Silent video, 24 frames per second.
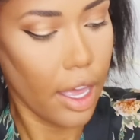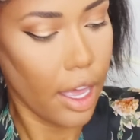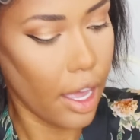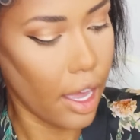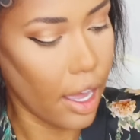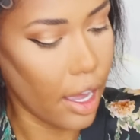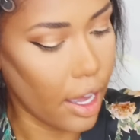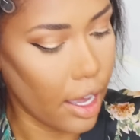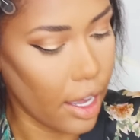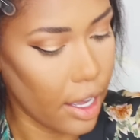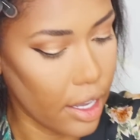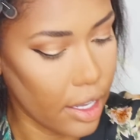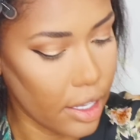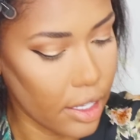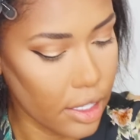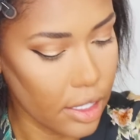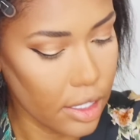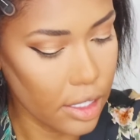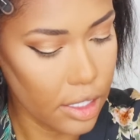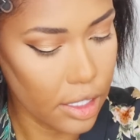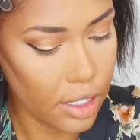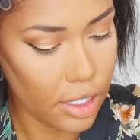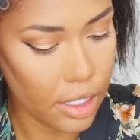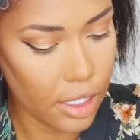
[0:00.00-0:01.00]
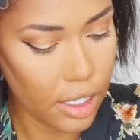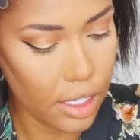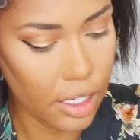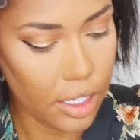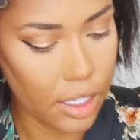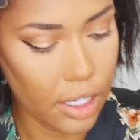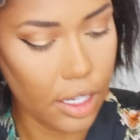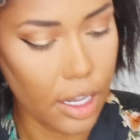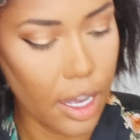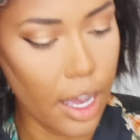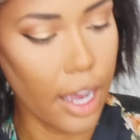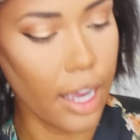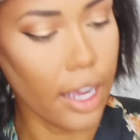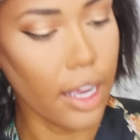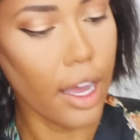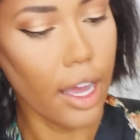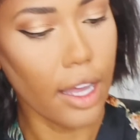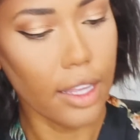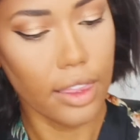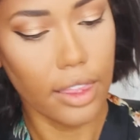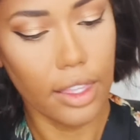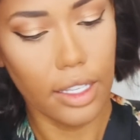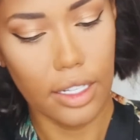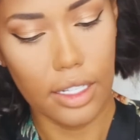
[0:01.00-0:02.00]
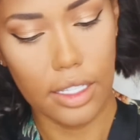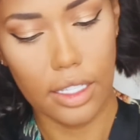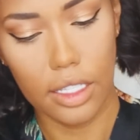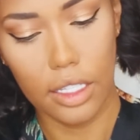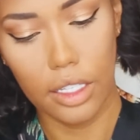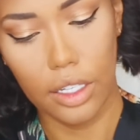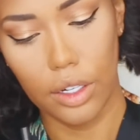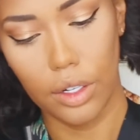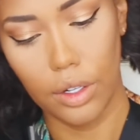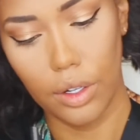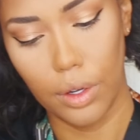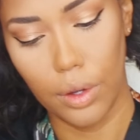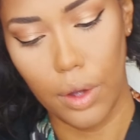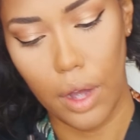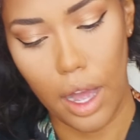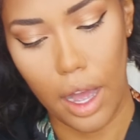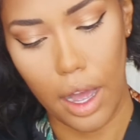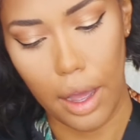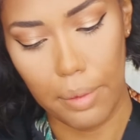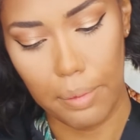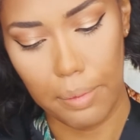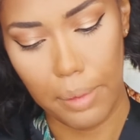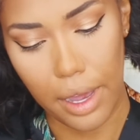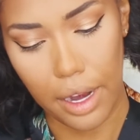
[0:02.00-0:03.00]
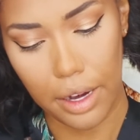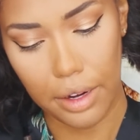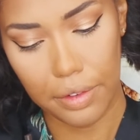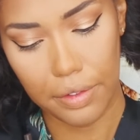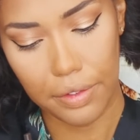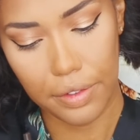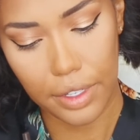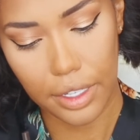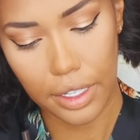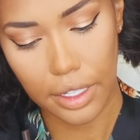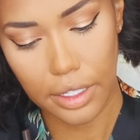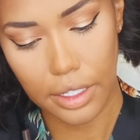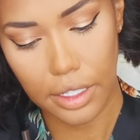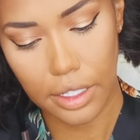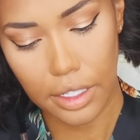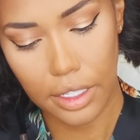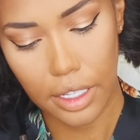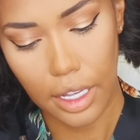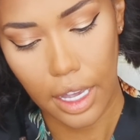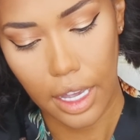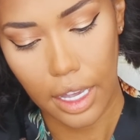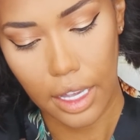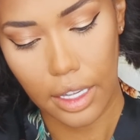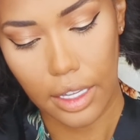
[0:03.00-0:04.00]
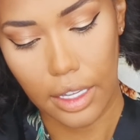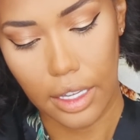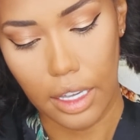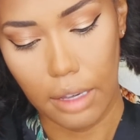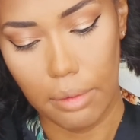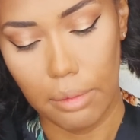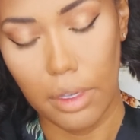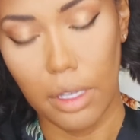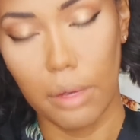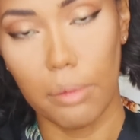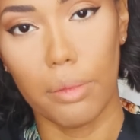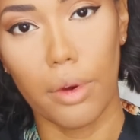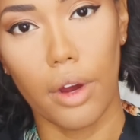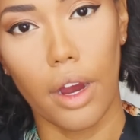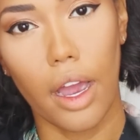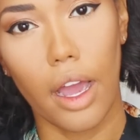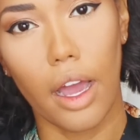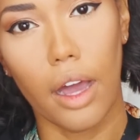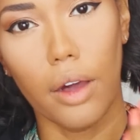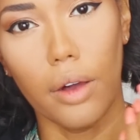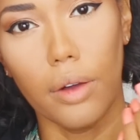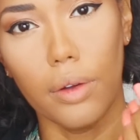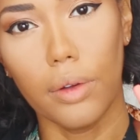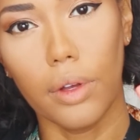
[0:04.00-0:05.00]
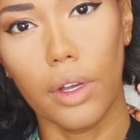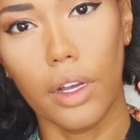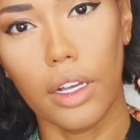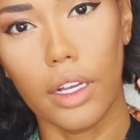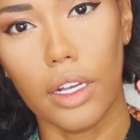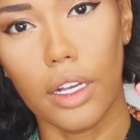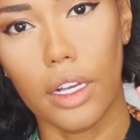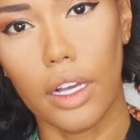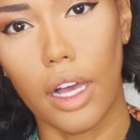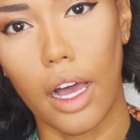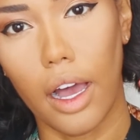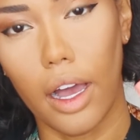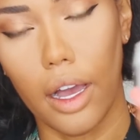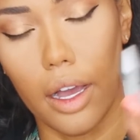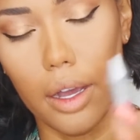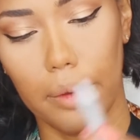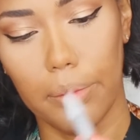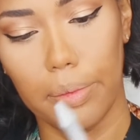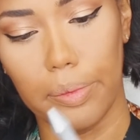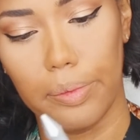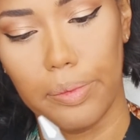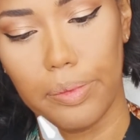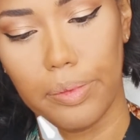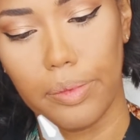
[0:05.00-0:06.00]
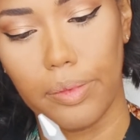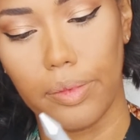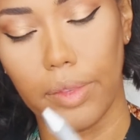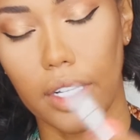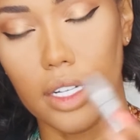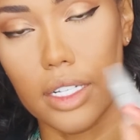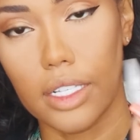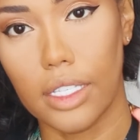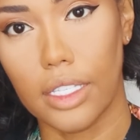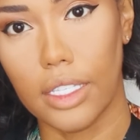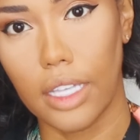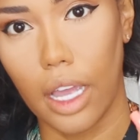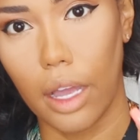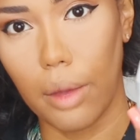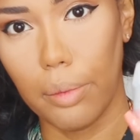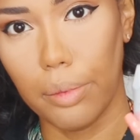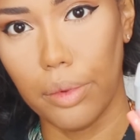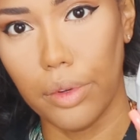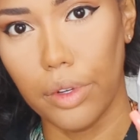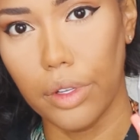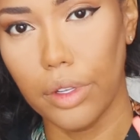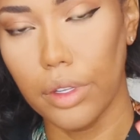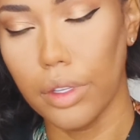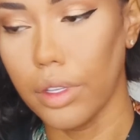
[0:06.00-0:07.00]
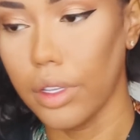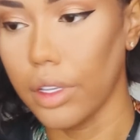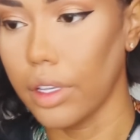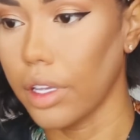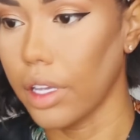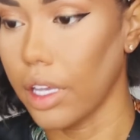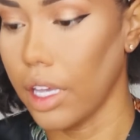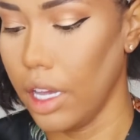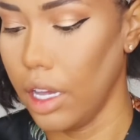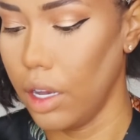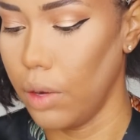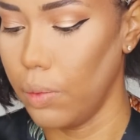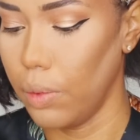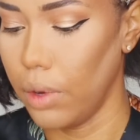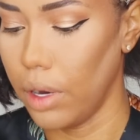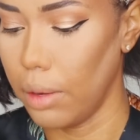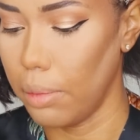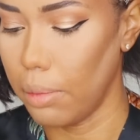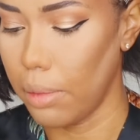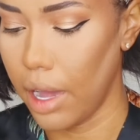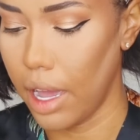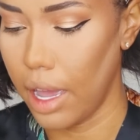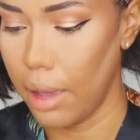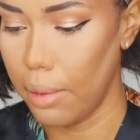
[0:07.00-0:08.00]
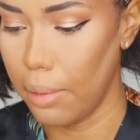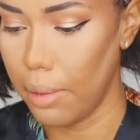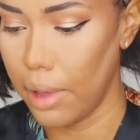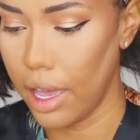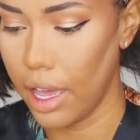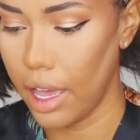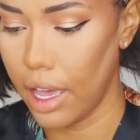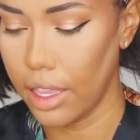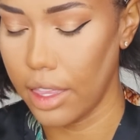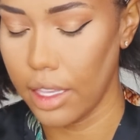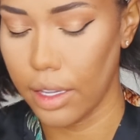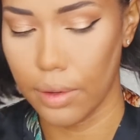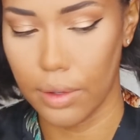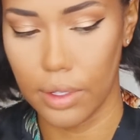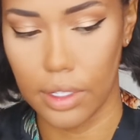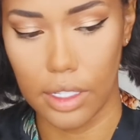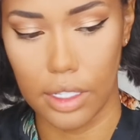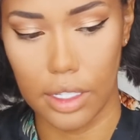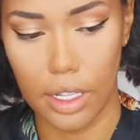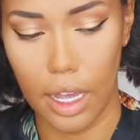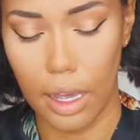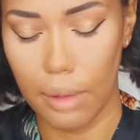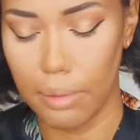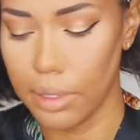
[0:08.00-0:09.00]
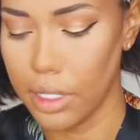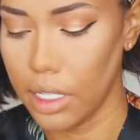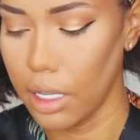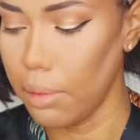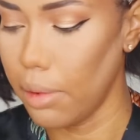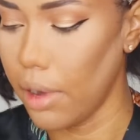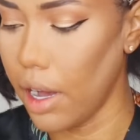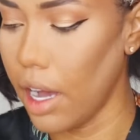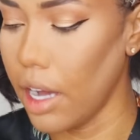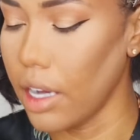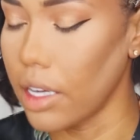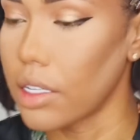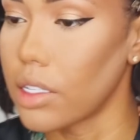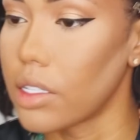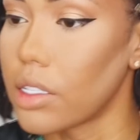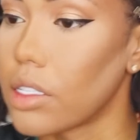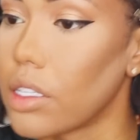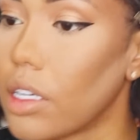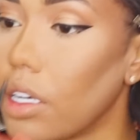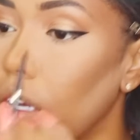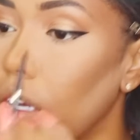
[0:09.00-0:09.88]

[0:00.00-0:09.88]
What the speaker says: And I got this little Benefits Gimme Brow sample in one of my, I think it was this Etsy box.